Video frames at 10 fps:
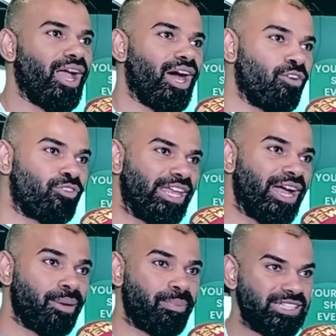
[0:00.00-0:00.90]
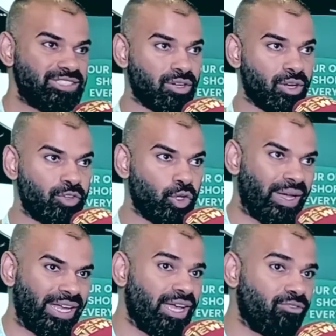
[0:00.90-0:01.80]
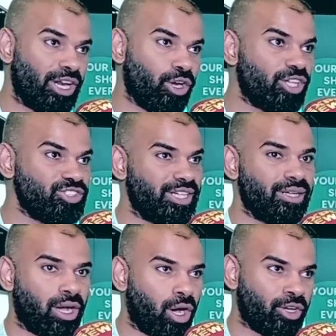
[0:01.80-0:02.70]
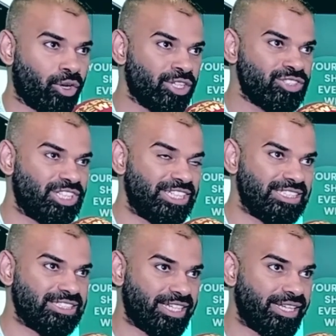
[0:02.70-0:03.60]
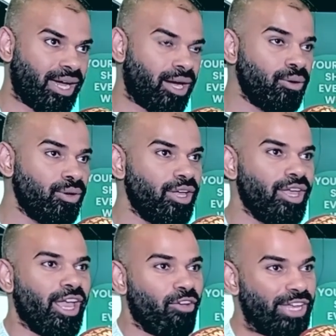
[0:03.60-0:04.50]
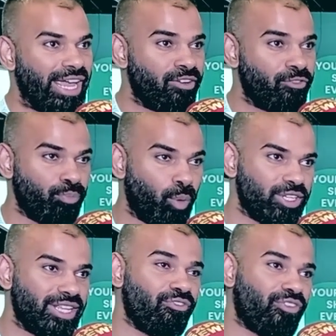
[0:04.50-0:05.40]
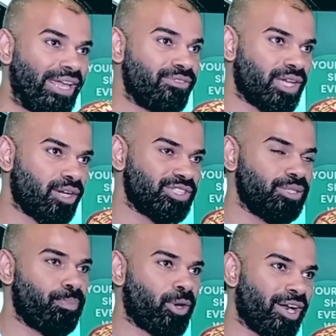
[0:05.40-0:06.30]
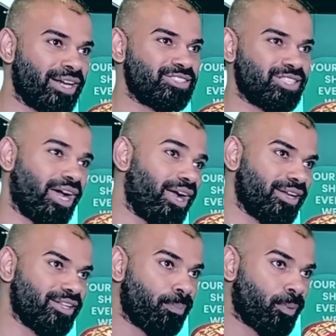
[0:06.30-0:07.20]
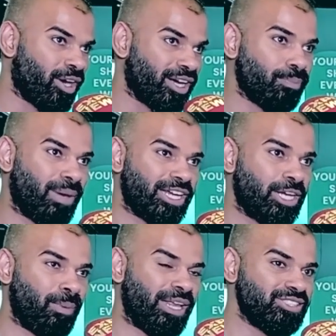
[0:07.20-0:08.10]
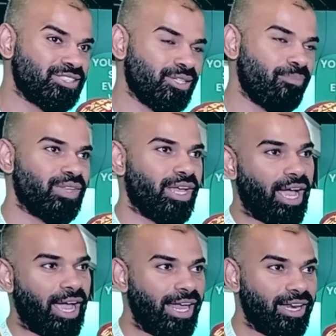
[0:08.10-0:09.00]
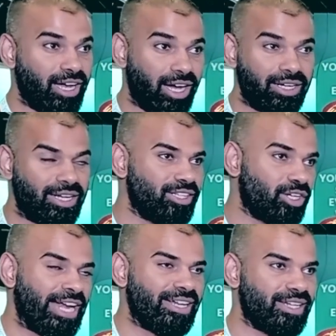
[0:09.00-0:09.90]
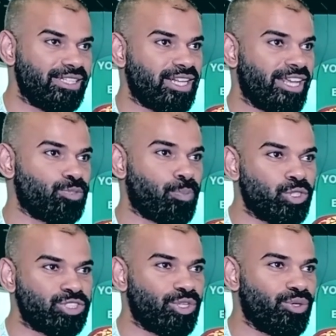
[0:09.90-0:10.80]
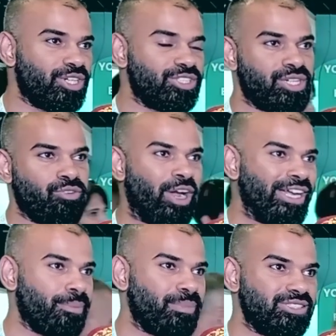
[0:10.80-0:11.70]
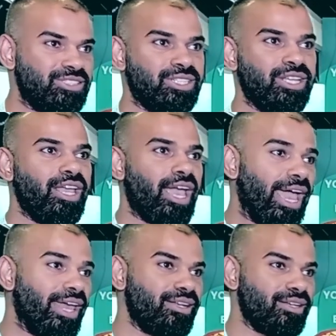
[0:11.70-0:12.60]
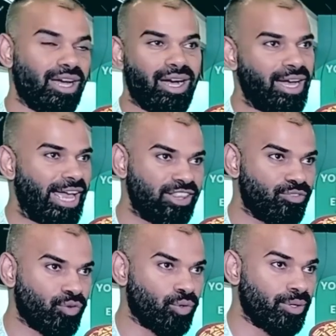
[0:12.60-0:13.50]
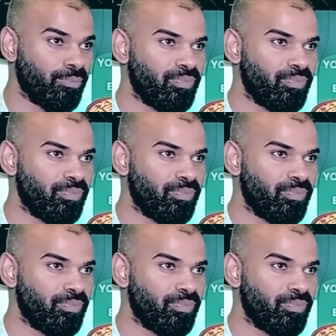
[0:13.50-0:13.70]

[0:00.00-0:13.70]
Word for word: uh, we are based out of UAE and we are launching across GCC now. We have more than 5,000 products under the product marketplace and under the categories like sports nutrition, vitamins and uh, health food.